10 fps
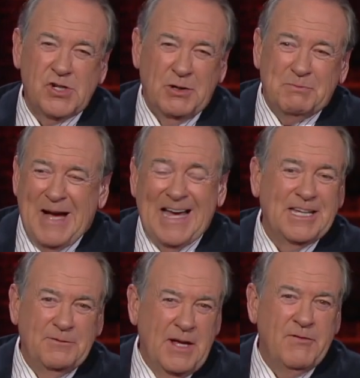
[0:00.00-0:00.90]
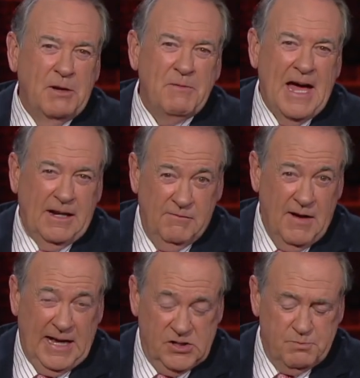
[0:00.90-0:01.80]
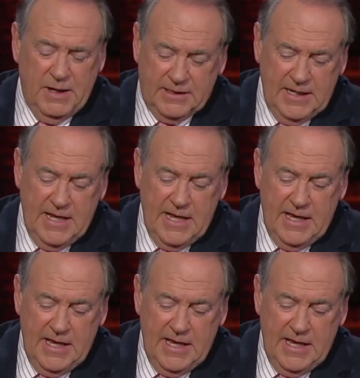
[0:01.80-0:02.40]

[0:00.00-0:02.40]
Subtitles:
so I could have given him that advice, but